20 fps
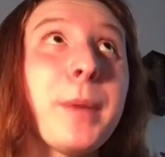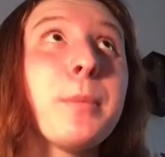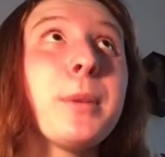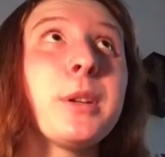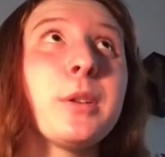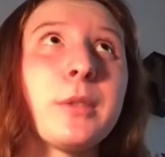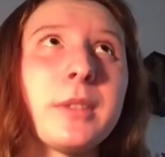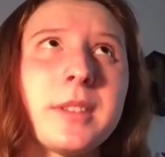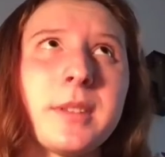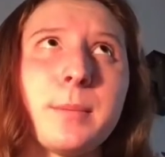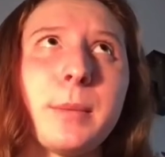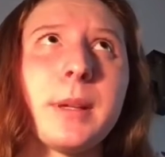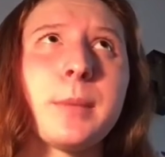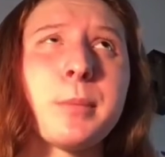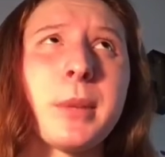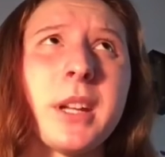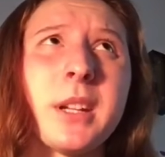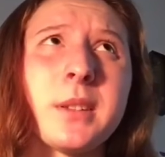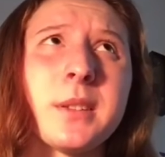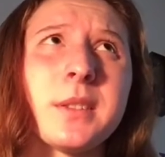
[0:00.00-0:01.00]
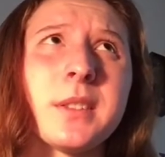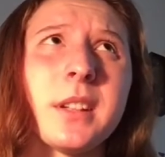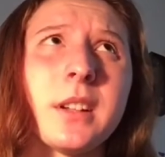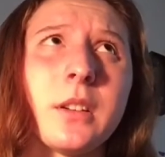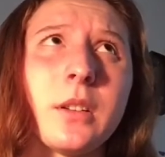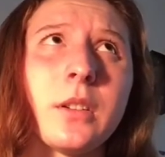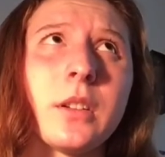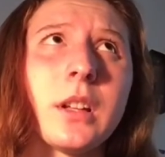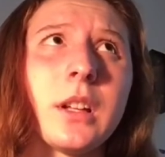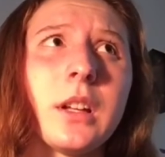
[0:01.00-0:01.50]
be doing speed paints
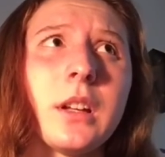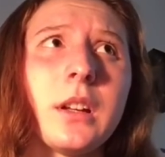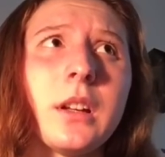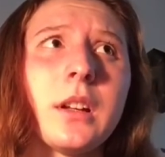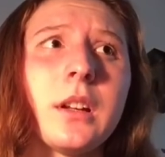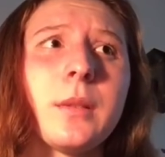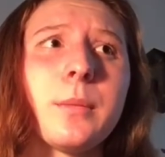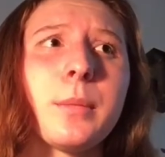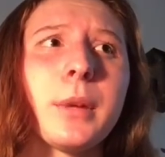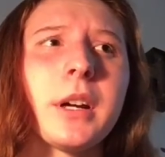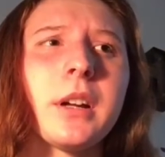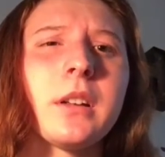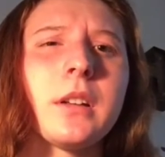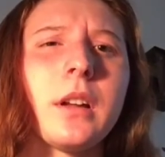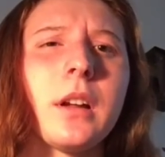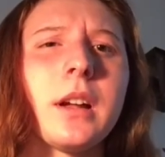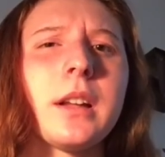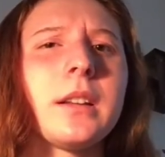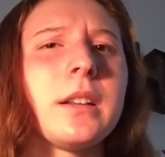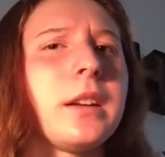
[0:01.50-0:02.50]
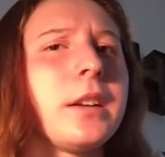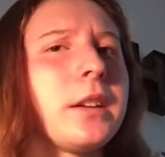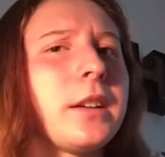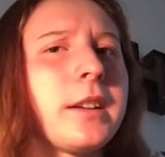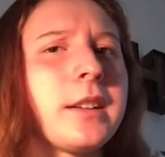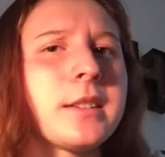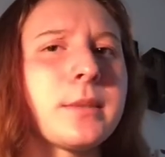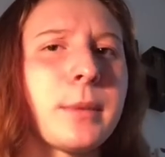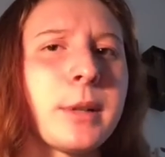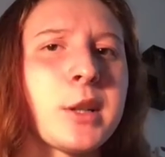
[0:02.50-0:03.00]
still, but not nearly
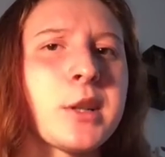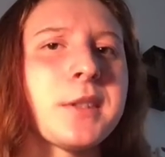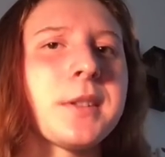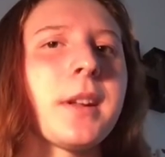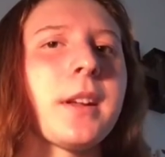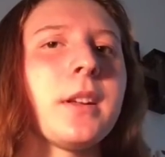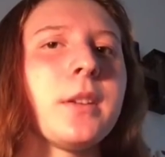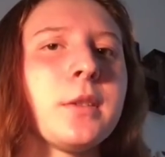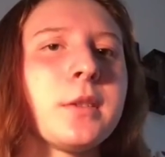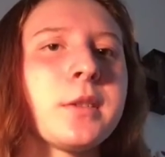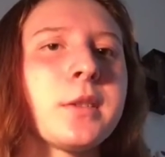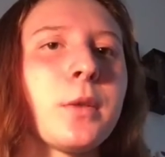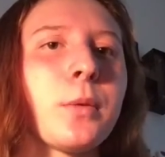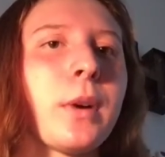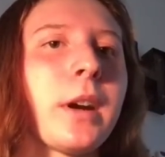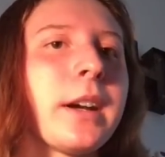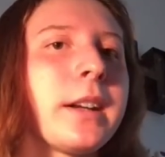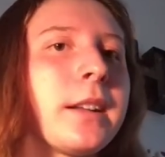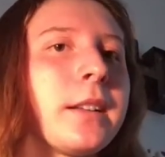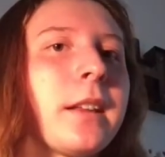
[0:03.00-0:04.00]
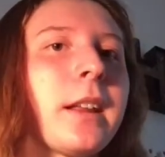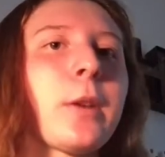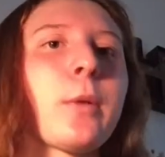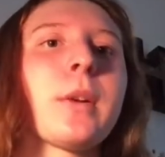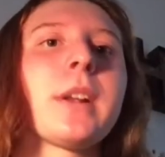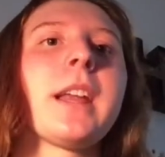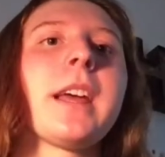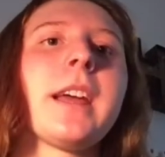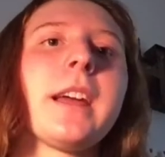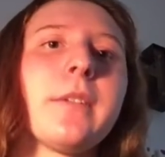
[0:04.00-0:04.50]
as much as I used to, where I did like
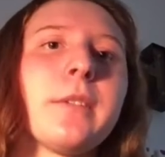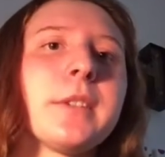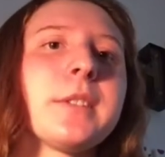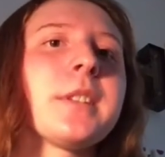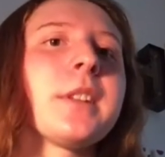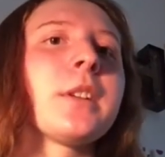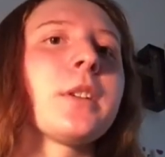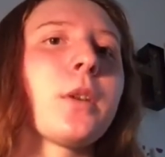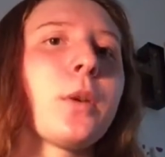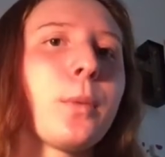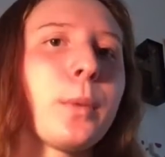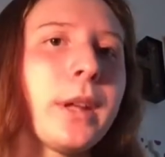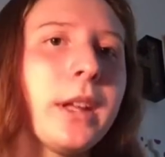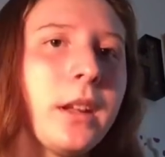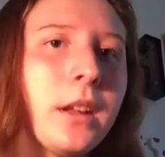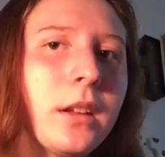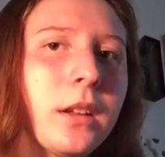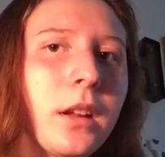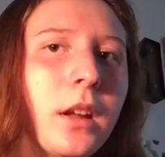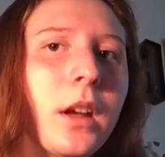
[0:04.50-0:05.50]
one every single week.